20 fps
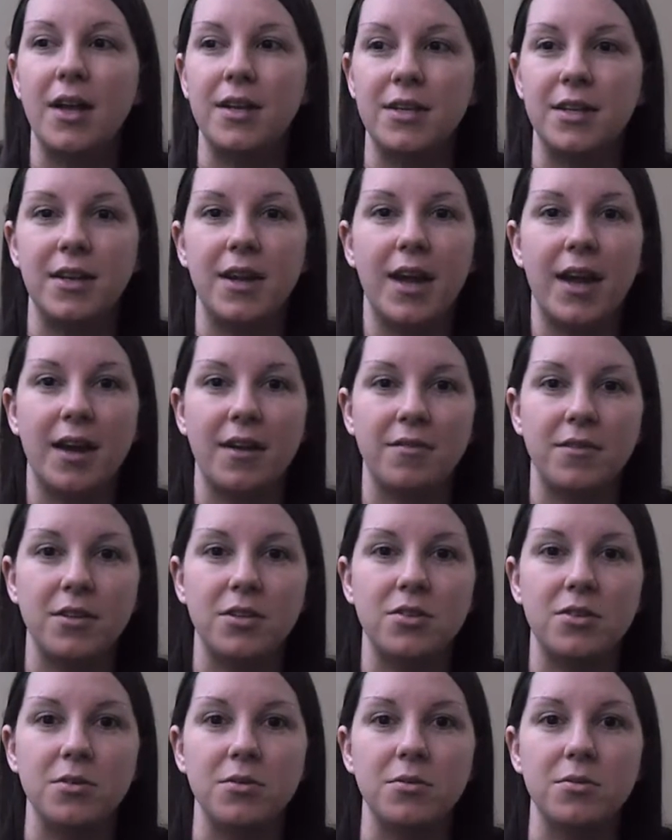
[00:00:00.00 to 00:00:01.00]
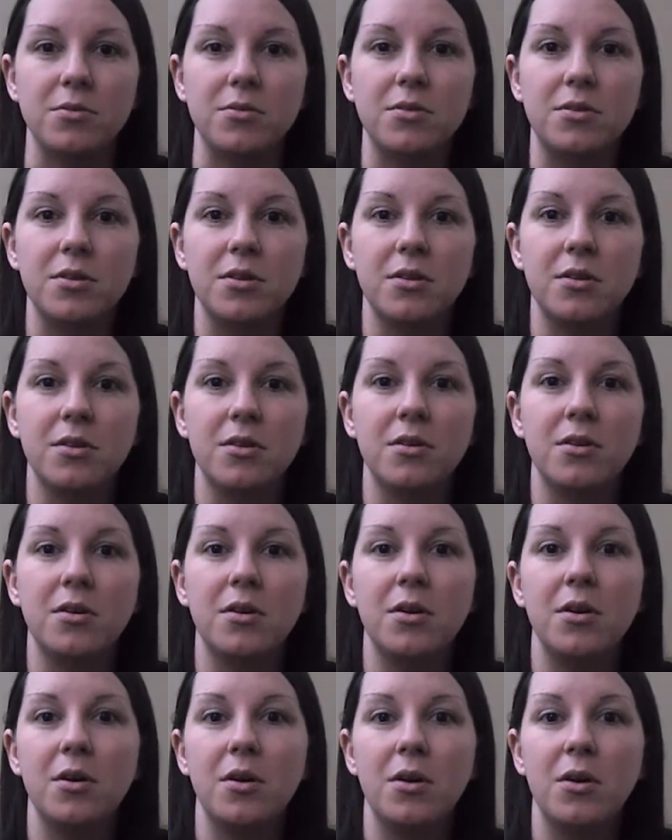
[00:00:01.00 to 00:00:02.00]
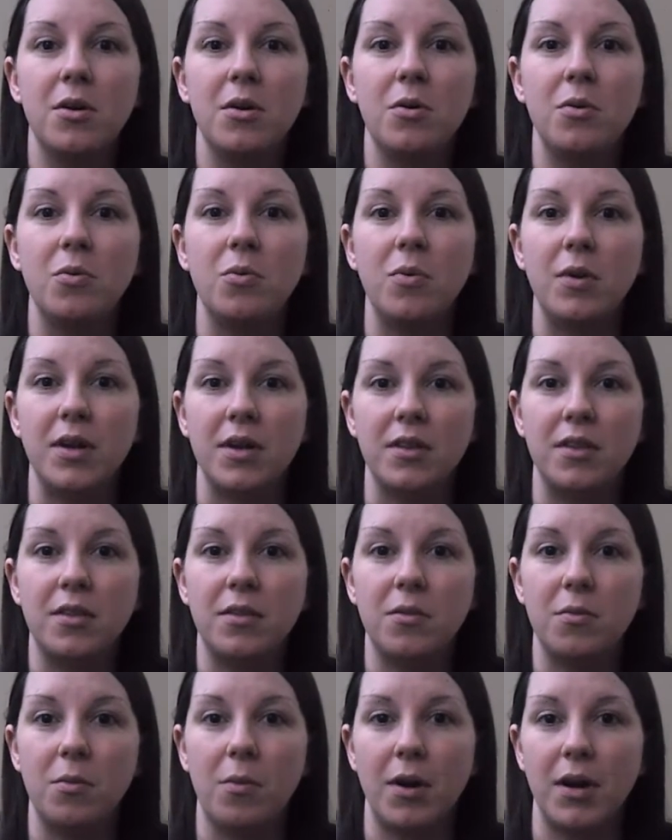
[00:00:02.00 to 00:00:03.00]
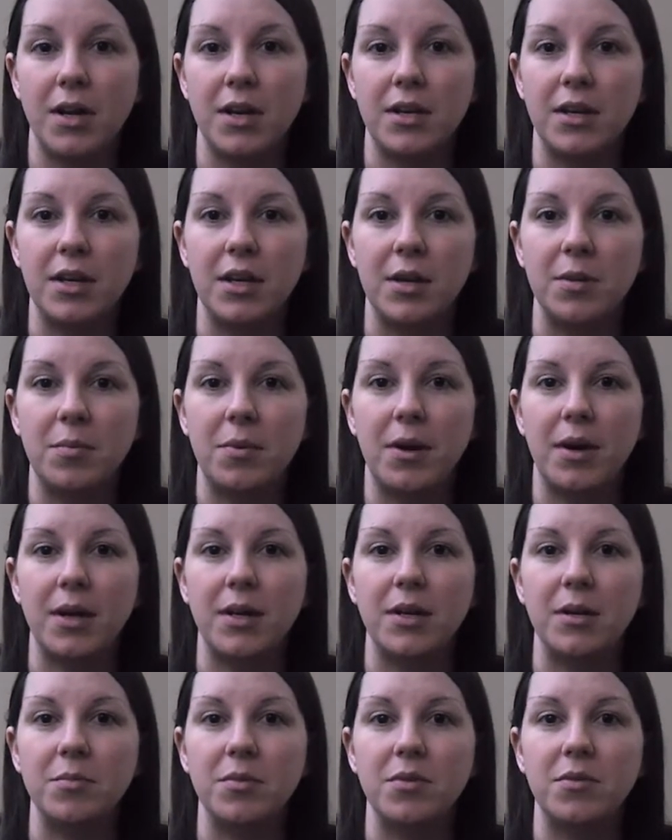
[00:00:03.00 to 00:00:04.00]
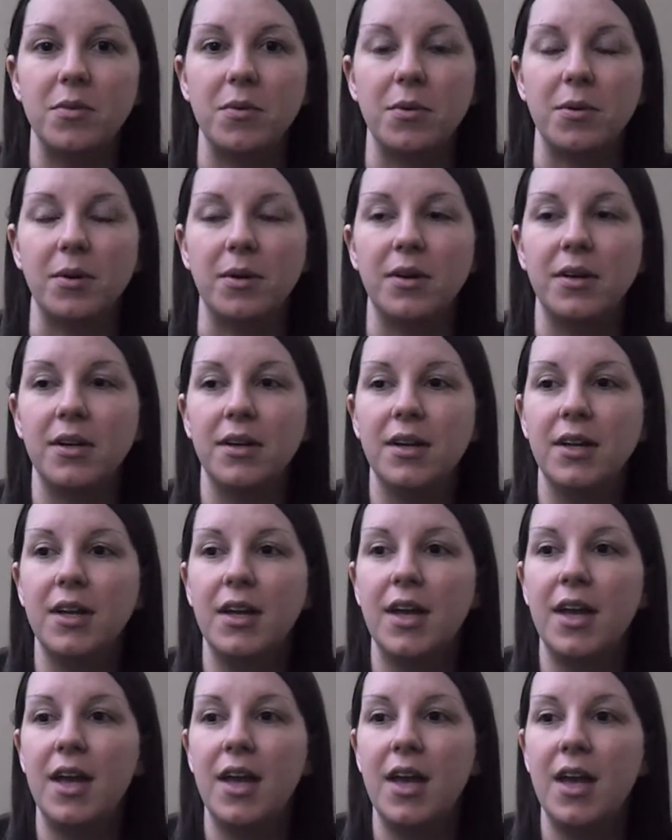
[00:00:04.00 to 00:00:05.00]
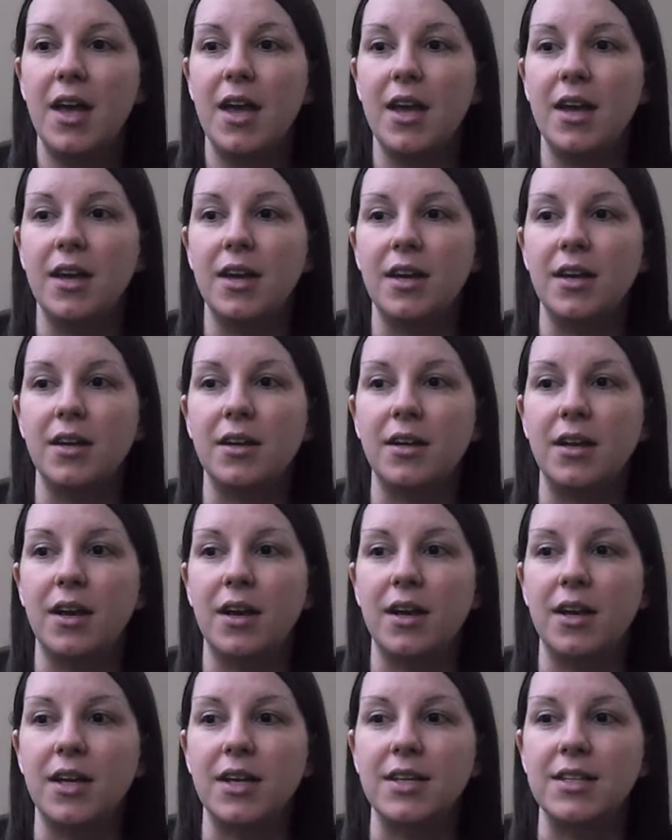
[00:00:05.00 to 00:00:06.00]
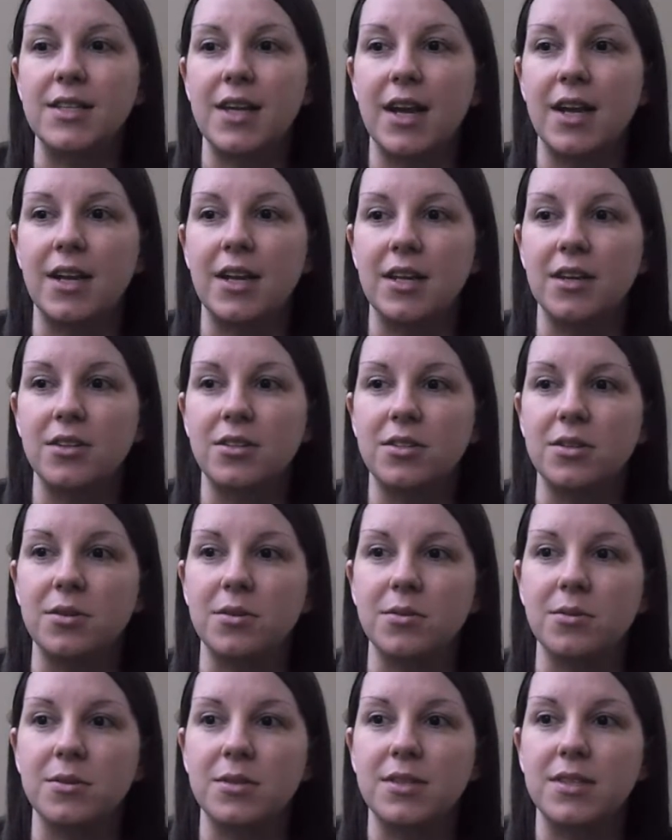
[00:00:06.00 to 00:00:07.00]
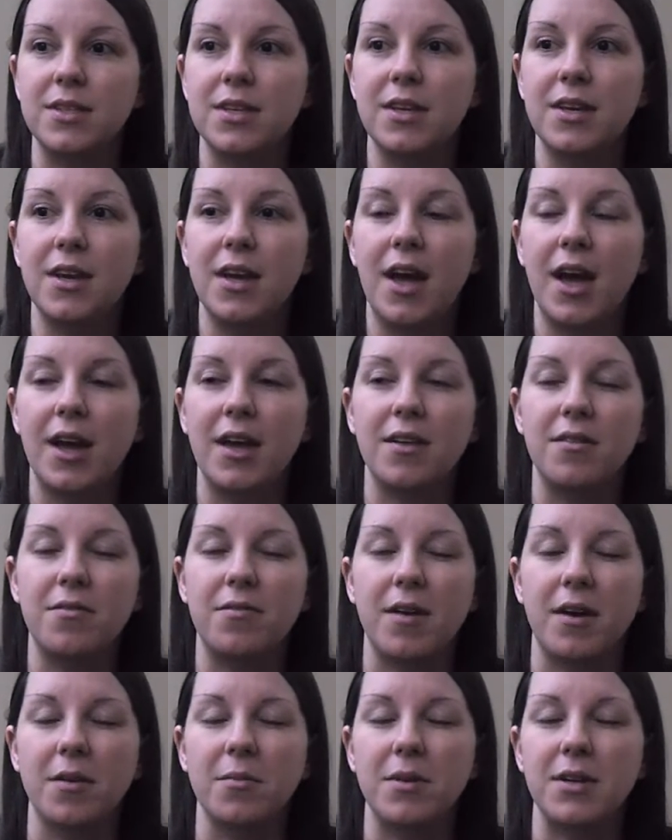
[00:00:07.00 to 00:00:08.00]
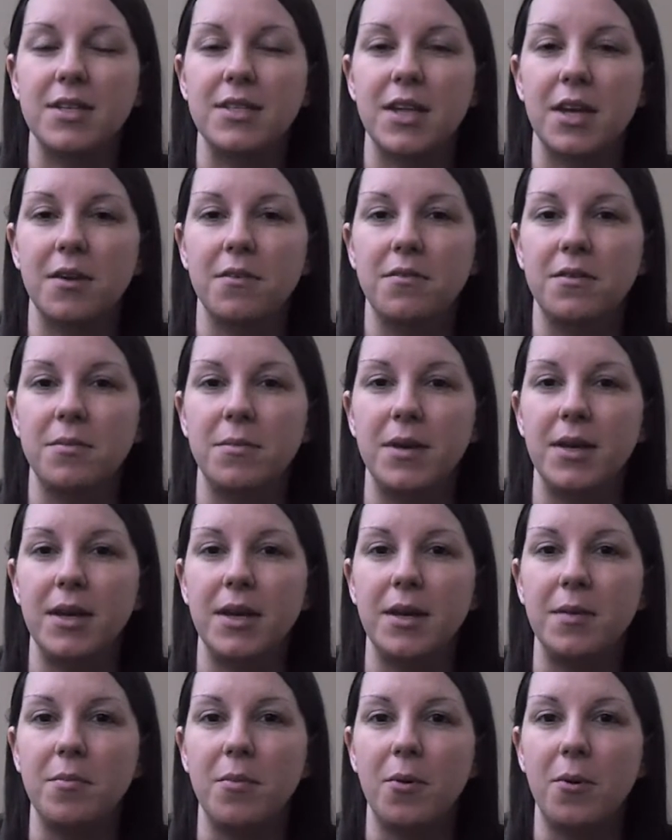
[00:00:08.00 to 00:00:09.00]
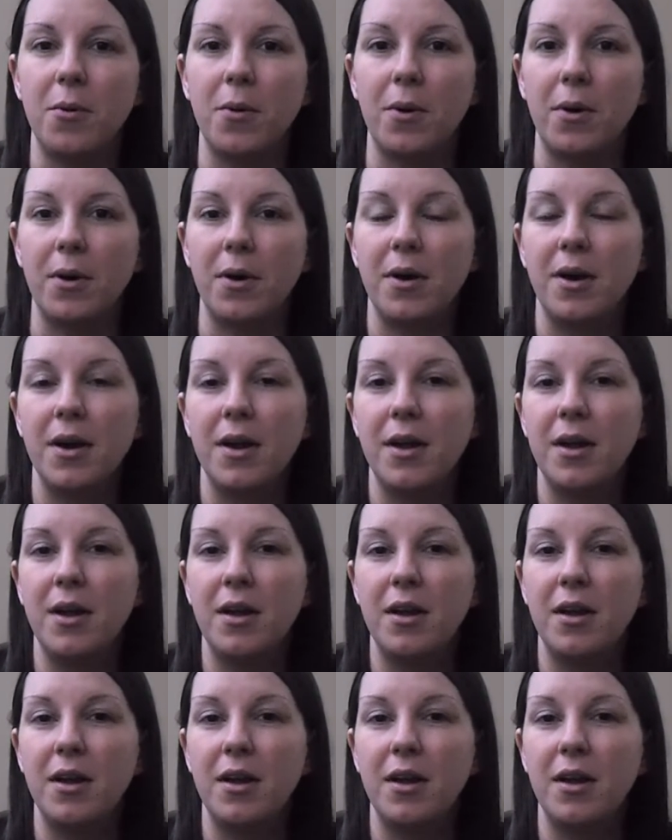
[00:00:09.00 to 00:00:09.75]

I did have issues with wanting to get pregnant before, and anxiety issues. I have found myself to be more